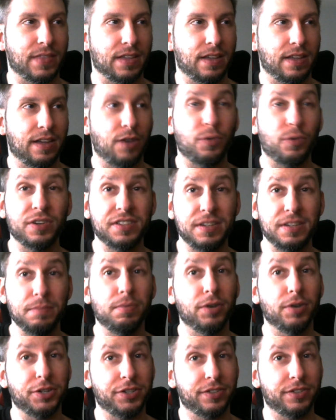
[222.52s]
want to see
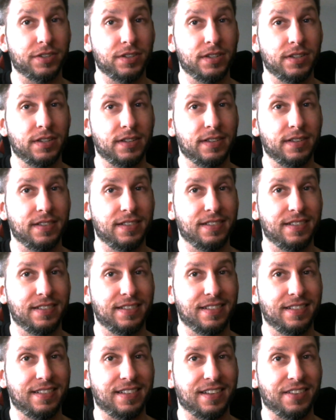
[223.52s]
butchers.
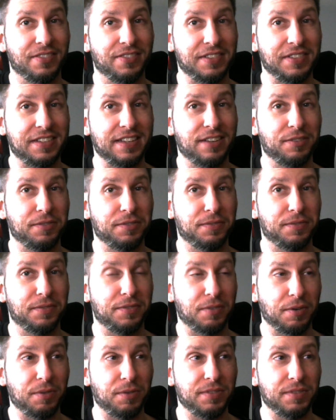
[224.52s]
I want to see how
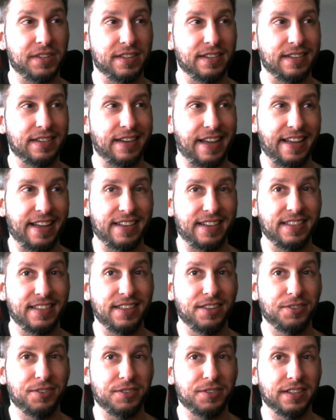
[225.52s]
gross and nasty
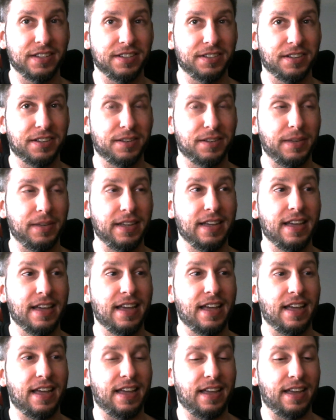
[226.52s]
those things are going to be,
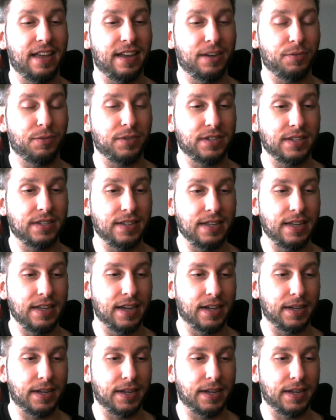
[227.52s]
and I want to see the